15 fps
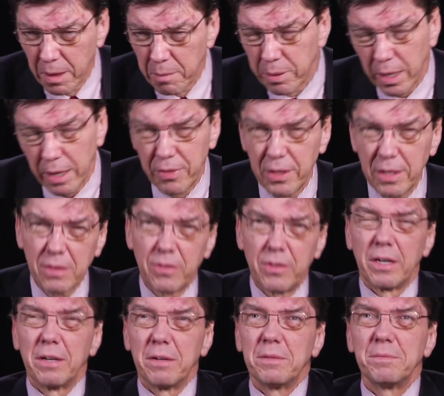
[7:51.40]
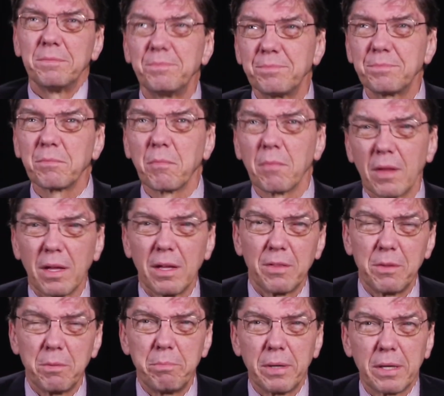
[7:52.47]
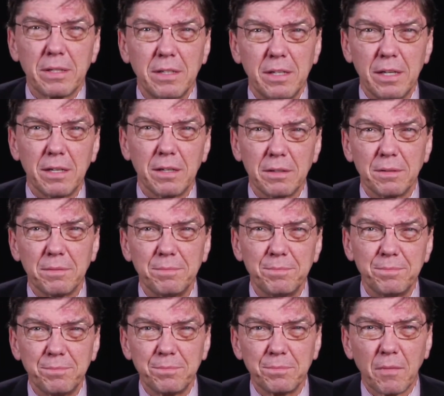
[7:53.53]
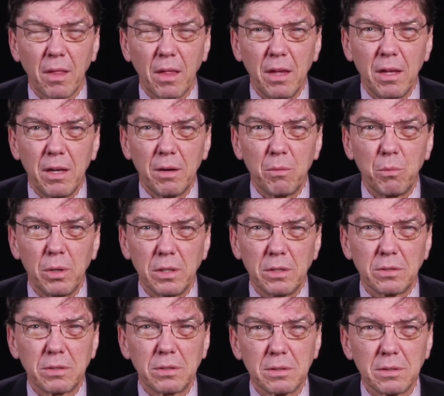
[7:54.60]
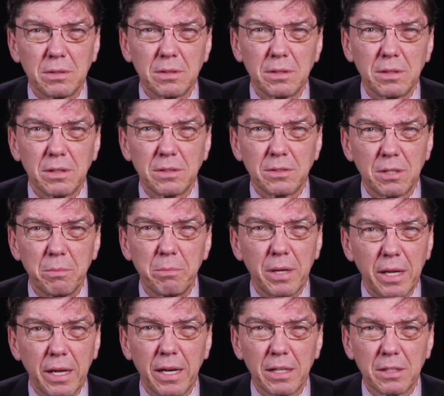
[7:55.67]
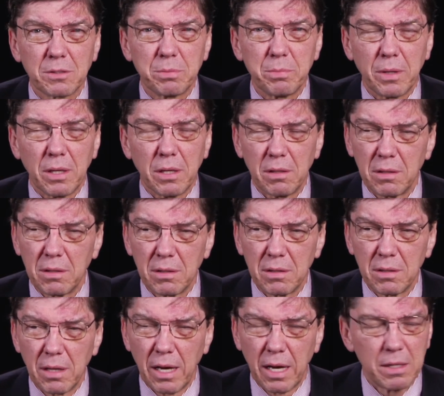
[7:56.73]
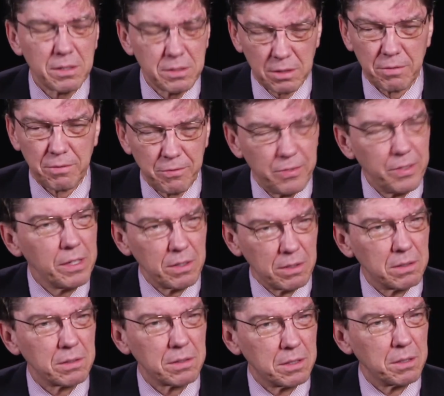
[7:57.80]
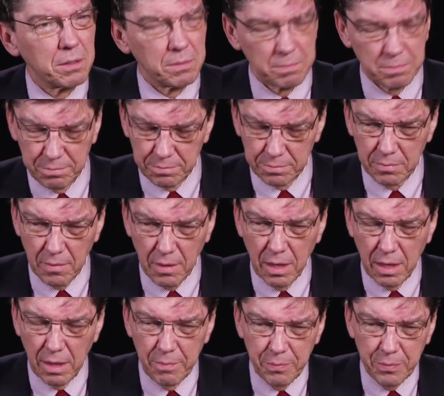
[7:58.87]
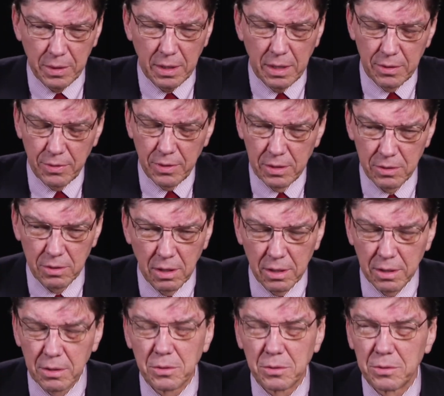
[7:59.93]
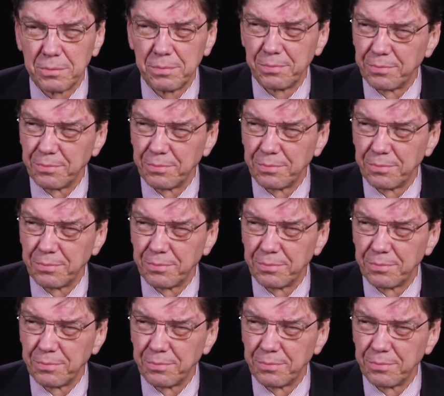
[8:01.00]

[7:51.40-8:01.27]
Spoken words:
But I think the big deal was somebody asked me, how does it feel to get these honors?